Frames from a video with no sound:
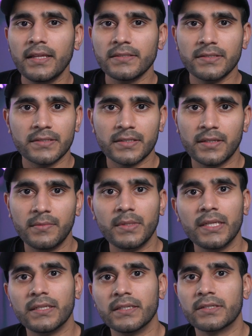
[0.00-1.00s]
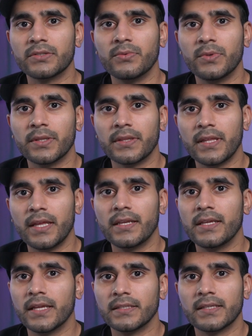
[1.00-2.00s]
that's just going to be an issue with
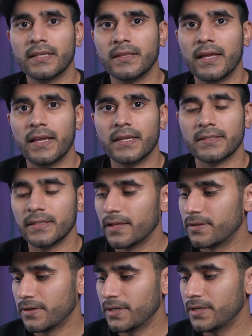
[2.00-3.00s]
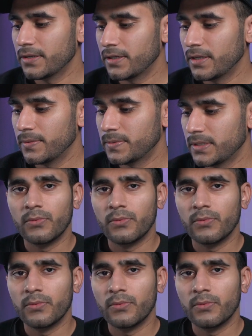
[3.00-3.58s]
any headset that has leather ear cups.